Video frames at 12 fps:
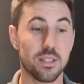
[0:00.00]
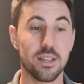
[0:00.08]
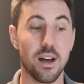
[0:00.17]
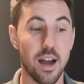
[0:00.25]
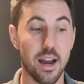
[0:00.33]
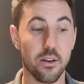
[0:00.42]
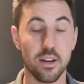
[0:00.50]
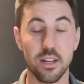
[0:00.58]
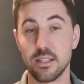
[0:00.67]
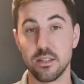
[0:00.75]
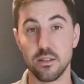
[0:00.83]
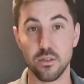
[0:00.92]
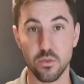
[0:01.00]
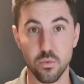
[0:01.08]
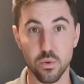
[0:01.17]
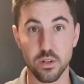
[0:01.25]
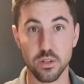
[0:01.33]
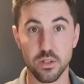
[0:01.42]
The higher it is, the
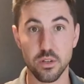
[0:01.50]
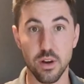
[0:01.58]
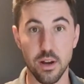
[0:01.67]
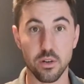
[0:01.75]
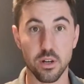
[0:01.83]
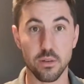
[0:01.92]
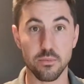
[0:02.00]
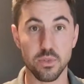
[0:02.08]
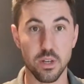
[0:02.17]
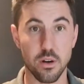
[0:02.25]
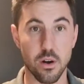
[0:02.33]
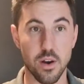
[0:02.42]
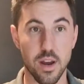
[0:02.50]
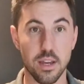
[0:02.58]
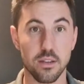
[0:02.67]
worse your outcomes in RA.